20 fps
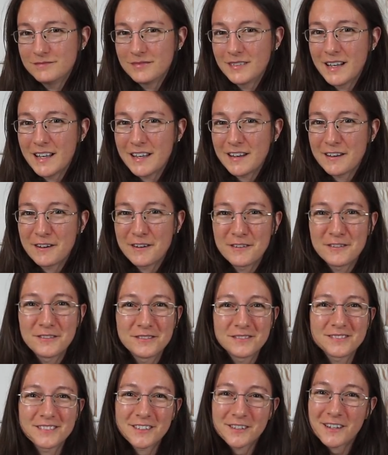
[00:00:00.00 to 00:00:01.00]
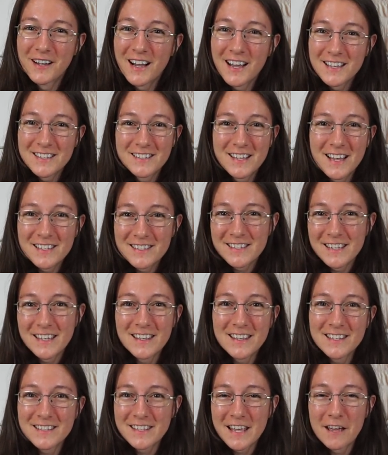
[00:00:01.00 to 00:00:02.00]
I know. You guys, I say
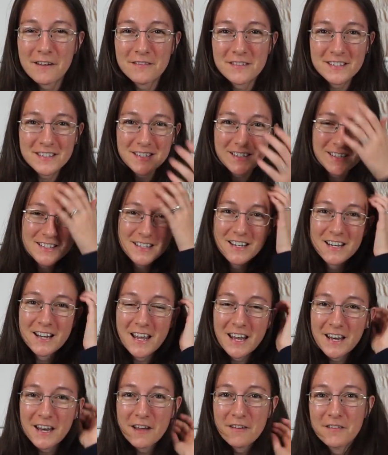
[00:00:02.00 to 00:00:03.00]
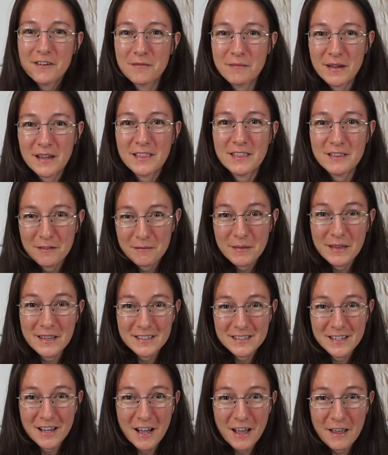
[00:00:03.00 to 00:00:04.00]
this every season and I never make them
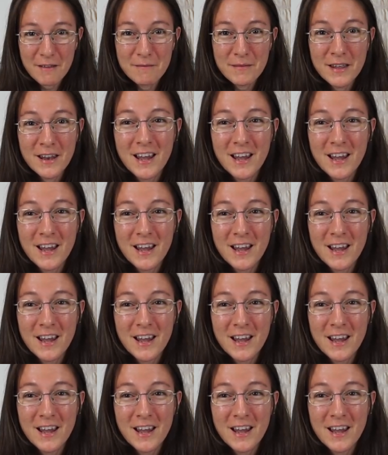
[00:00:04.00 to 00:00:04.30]
in time.